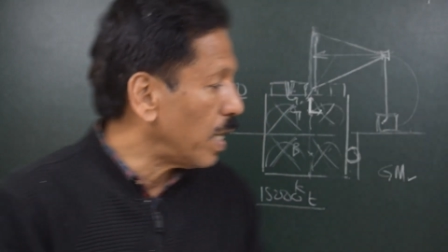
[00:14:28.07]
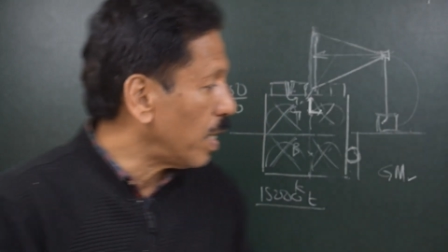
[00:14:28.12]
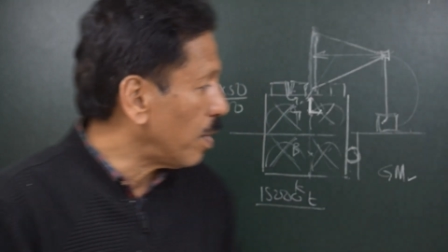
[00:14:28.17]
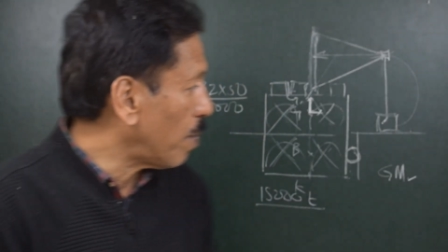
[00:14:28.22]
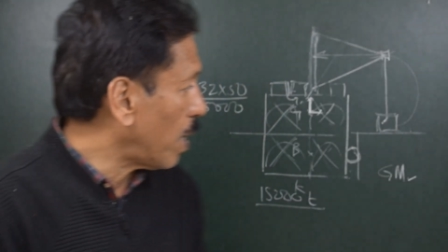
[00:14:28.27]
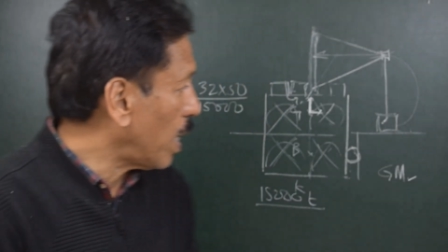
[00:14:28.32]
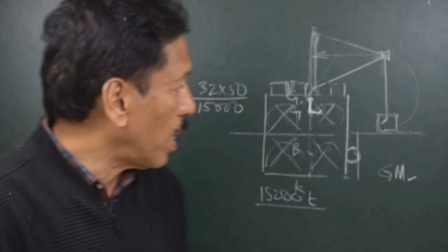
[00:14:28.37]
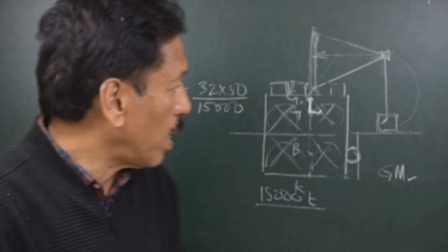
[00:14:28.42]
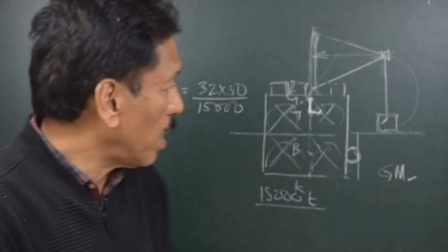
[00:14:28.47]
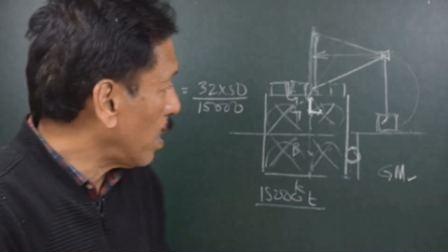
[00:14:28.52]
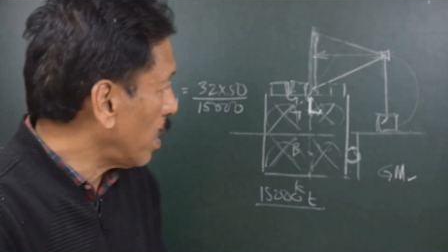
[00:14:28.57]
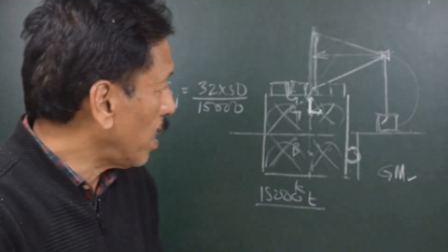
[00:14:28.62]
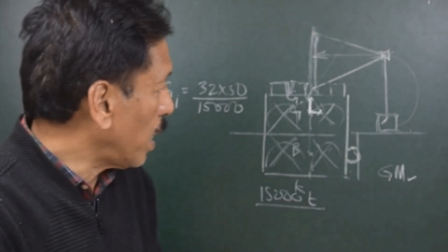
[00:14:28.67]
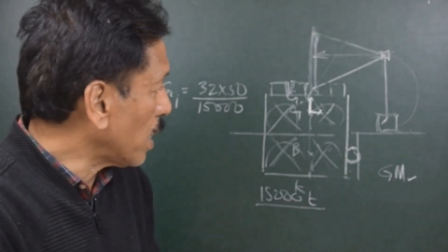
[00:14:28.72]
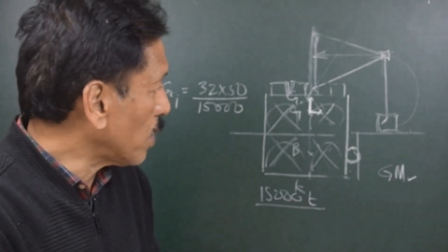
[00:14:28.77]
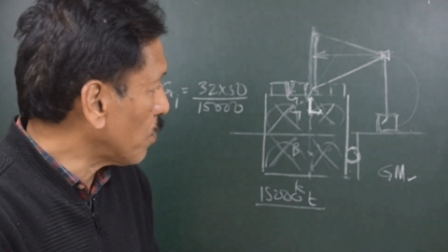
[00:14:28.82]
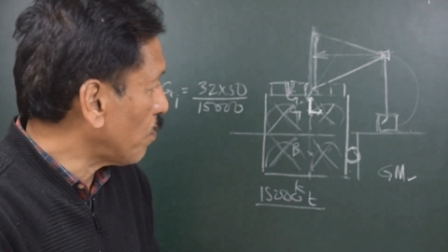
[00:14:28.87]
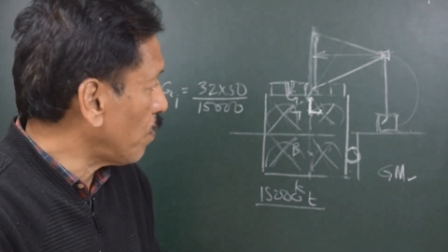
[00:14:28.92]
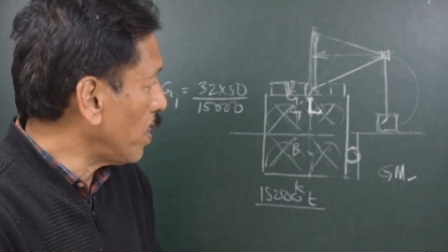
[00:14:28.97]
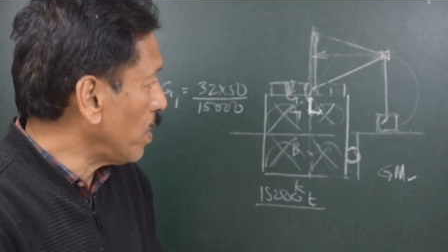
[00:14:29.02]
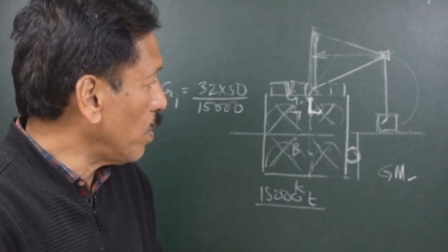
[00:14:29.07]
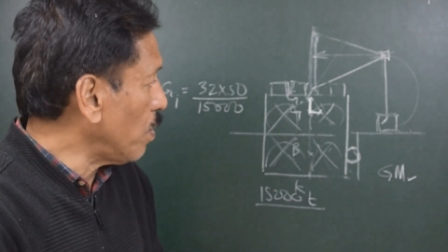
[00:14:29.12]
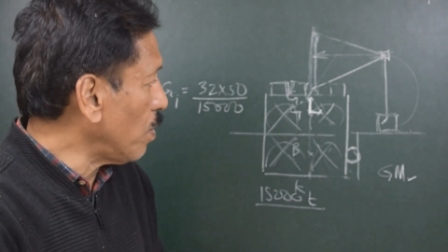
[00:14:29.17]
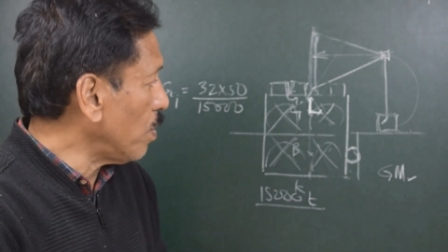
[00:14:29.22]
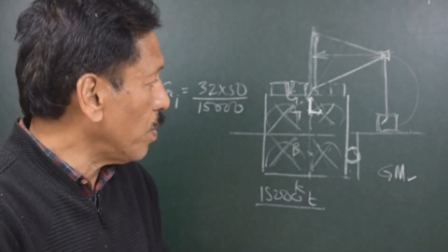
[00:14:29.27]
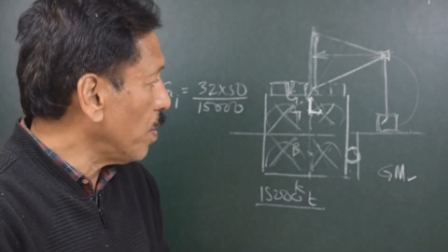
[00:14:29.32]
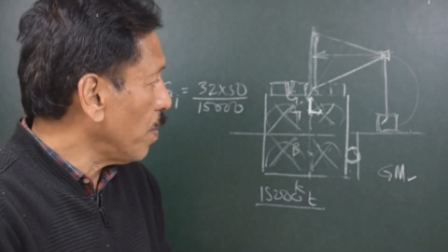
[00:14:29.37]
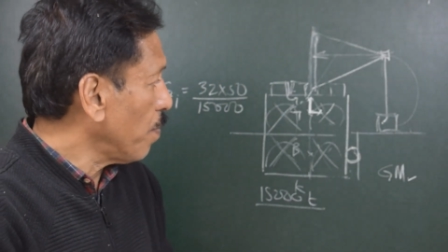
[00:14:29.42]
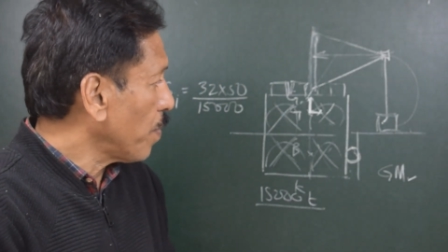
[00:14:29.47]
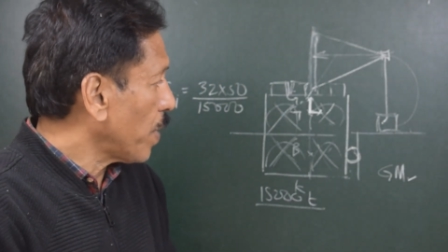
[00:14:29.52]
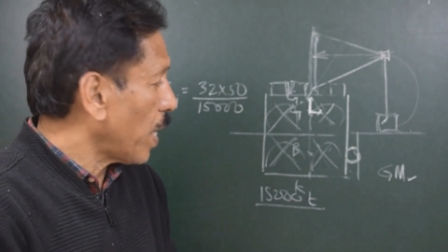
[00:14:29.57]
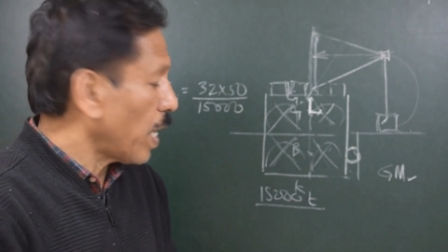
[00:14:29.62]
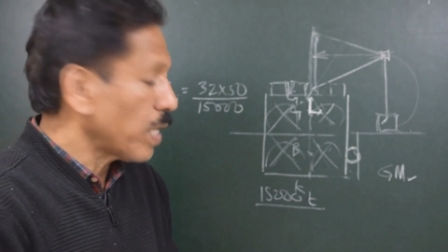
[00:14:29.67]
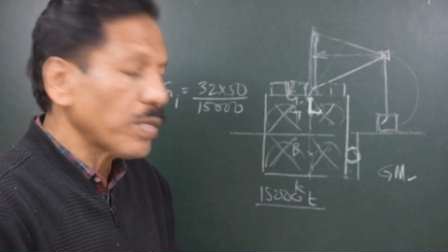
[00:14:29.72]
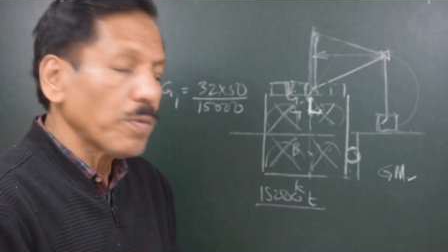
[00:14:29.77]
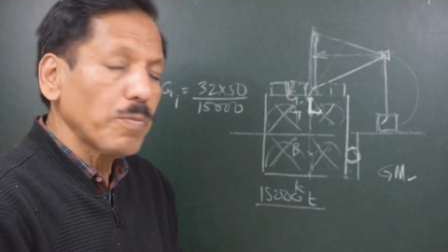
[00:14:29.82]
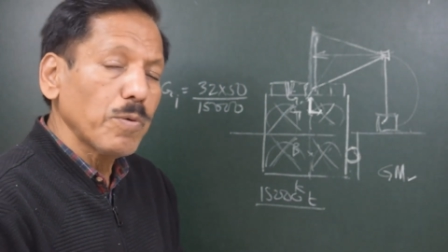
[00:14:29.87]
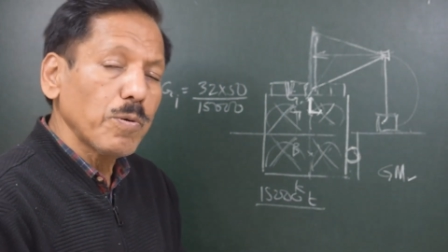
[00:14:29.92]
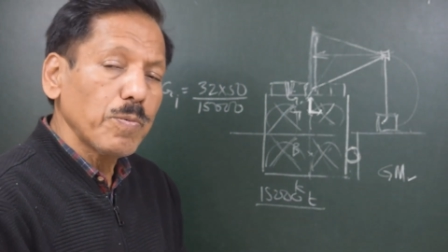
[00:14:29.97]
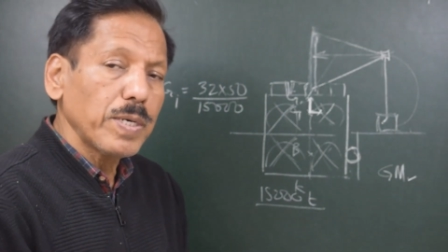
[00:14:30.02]
in my next video. At
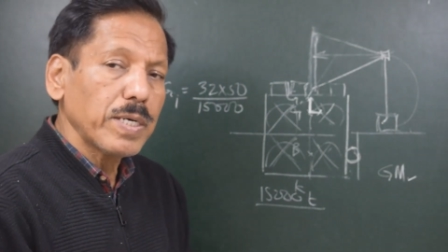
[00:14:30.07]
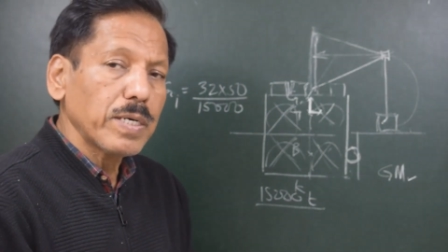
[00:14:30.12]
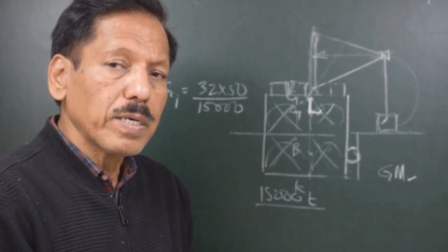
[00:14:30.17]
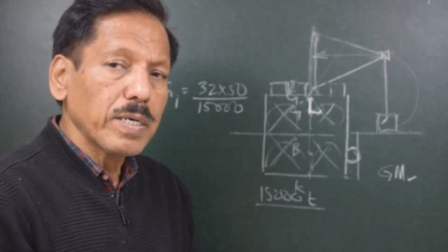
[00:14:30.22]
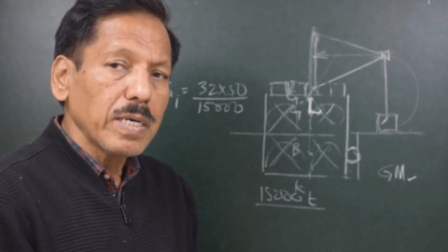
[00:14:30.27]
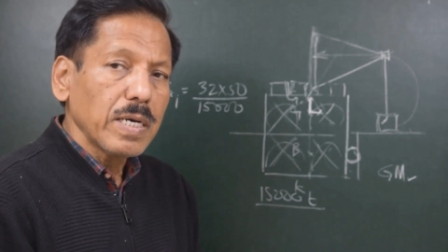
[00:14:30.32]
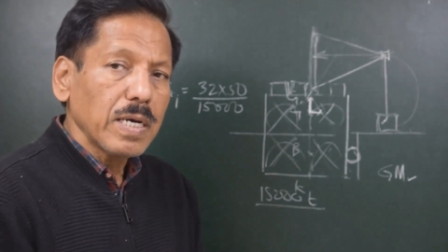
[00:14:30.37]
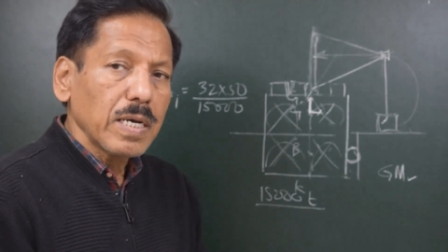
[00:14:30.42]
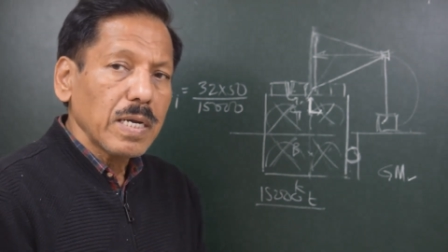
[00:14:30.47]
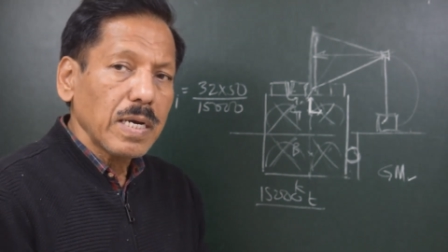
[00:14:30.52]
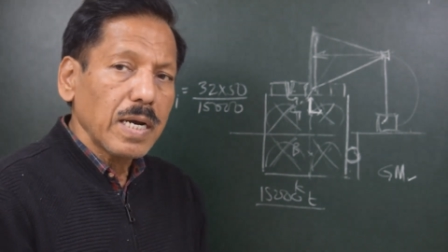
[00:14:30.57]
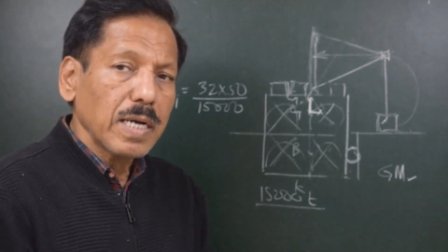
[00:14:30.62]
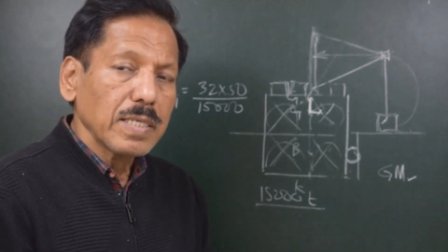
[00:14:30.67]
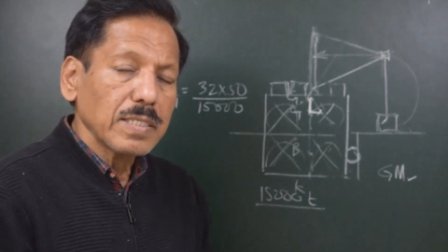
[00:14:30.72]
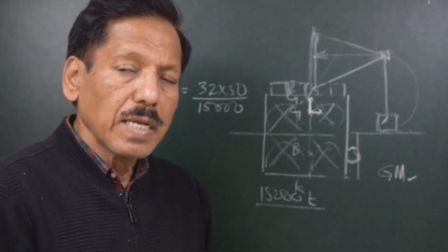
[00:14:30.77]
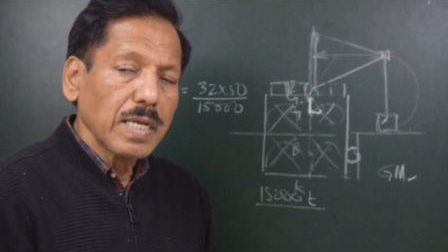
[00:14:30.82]
the moment, let us